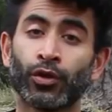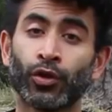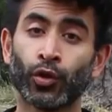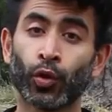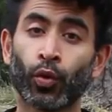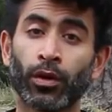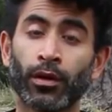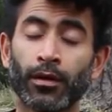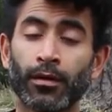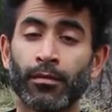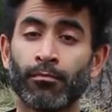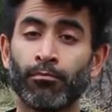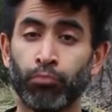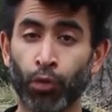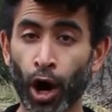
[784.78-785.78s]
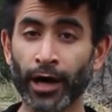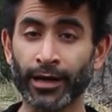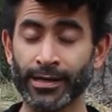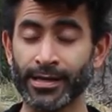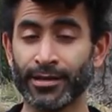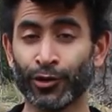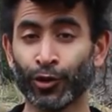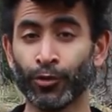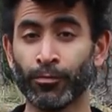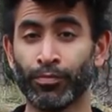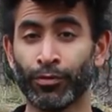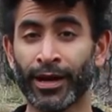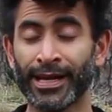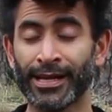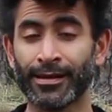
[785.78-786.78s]
your body, your
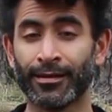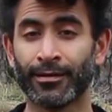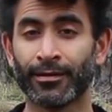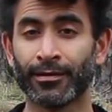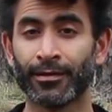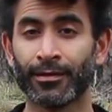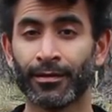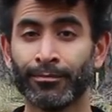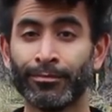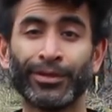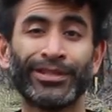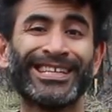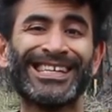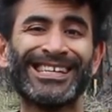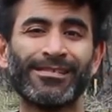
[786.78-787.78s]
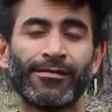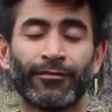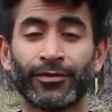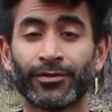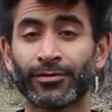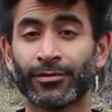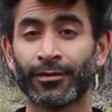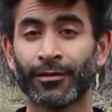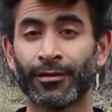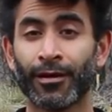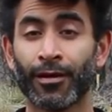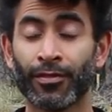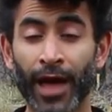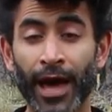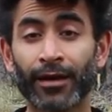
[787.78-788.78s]
brain, believes
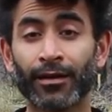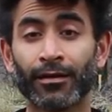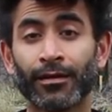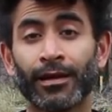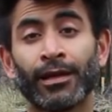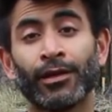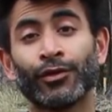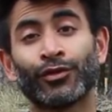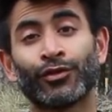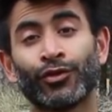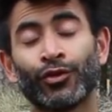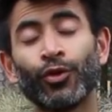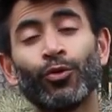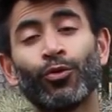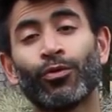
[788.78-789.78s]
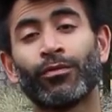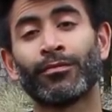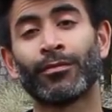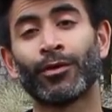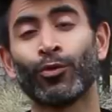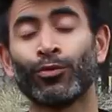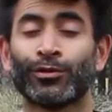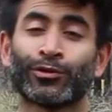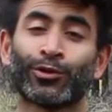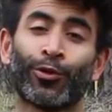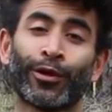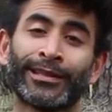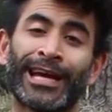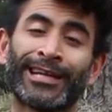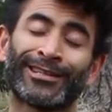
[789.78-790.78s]
that it is you who's
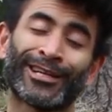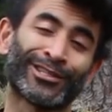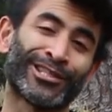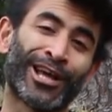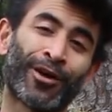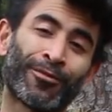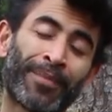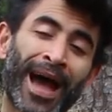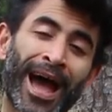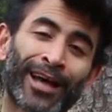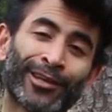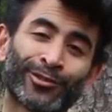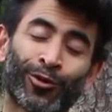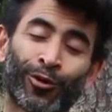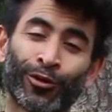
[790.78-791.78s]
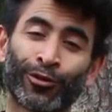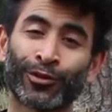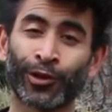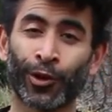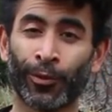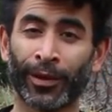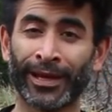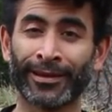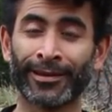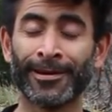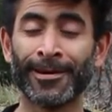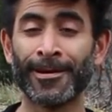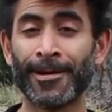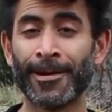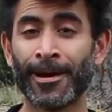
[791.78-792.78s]
throwing that touchdown pass or throwing
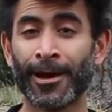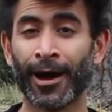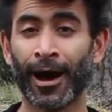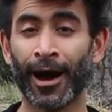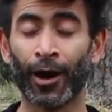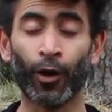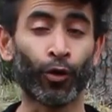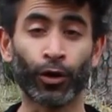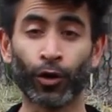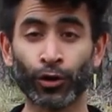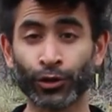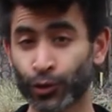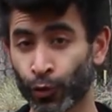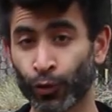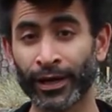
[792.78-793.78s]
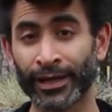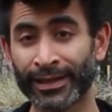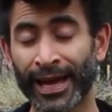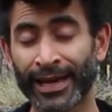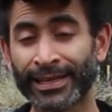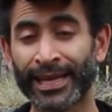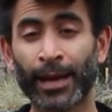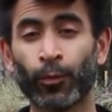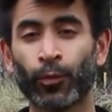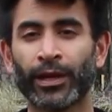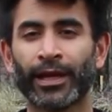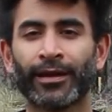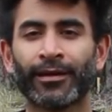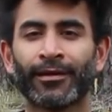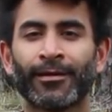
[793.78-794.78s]
uh, or, or scoring that game
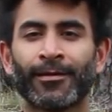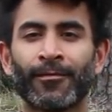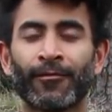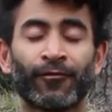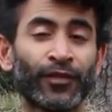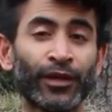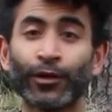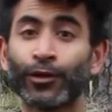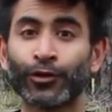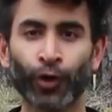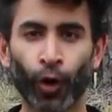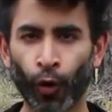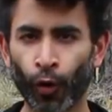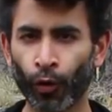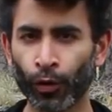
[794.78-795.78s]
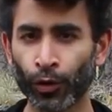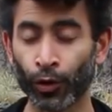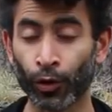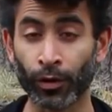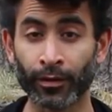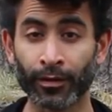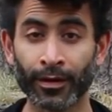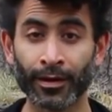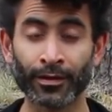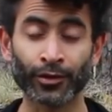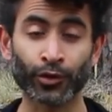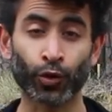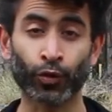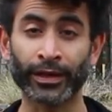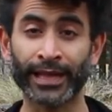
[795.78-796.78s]
winning field goal or
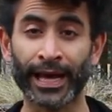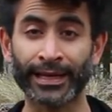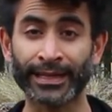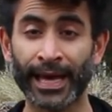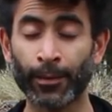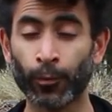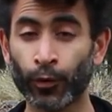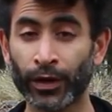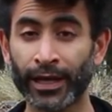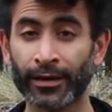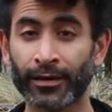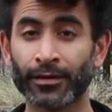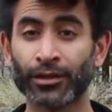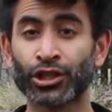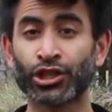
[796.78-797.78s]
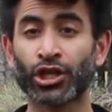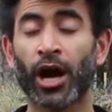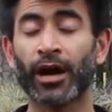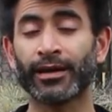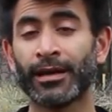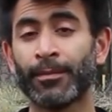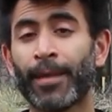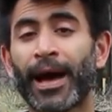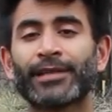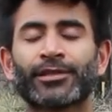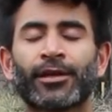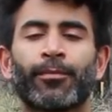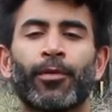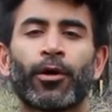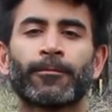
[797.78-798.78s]
scoring that game winning shot in
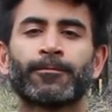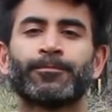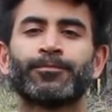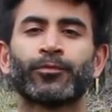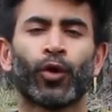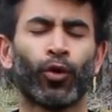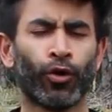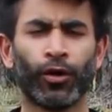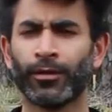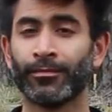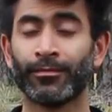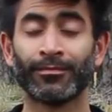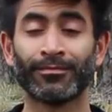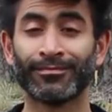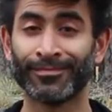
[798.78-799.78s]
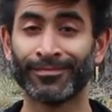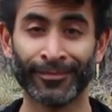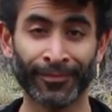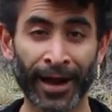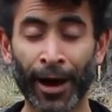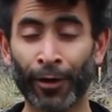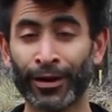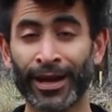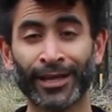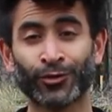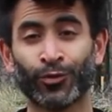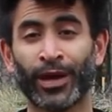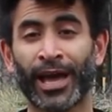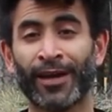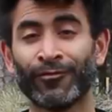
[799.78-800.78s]
basketball. Or
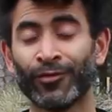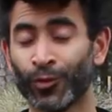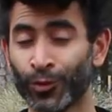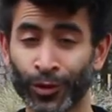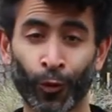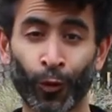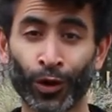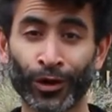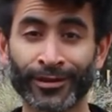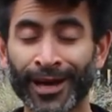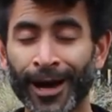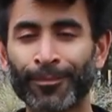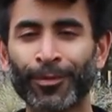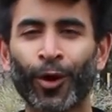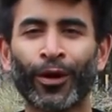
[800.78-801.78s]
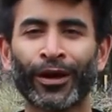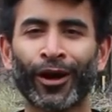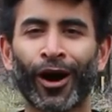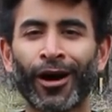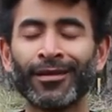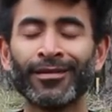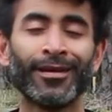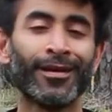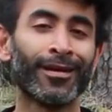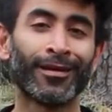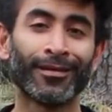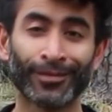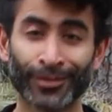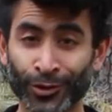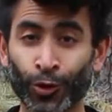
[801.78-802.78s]
nowadays we have the World Cup going on,
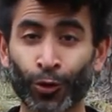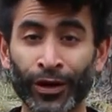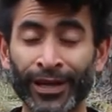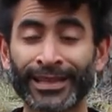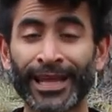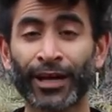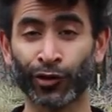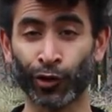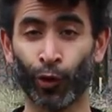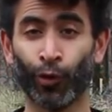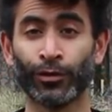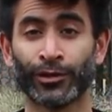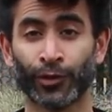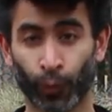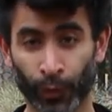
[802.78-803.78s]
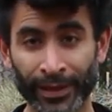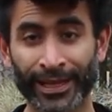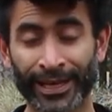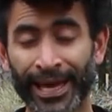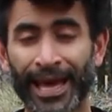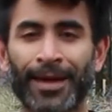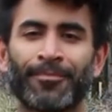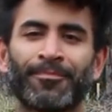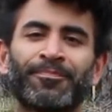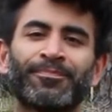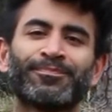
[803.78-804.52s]
scoring that goal to win the game.